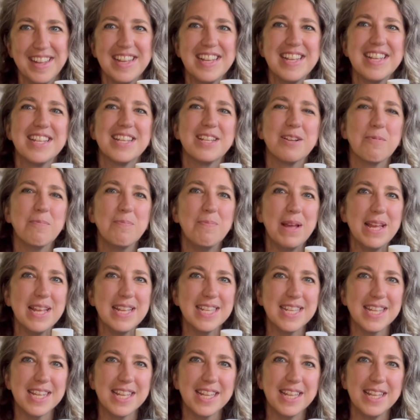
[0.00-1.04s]
So
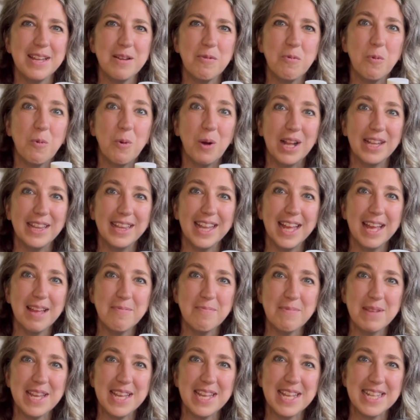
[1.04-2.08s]
basically what that
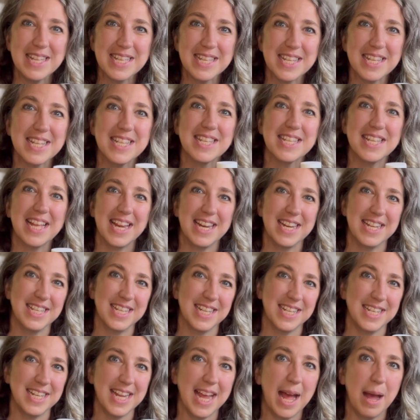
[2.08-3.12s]
means is that it's a
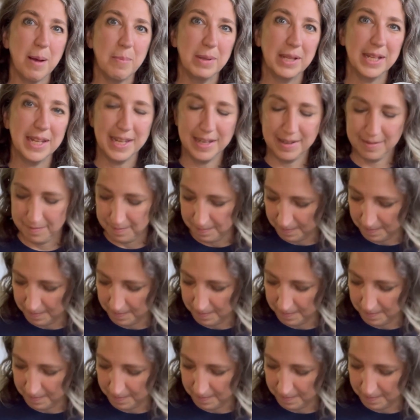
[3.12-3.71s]
tablet.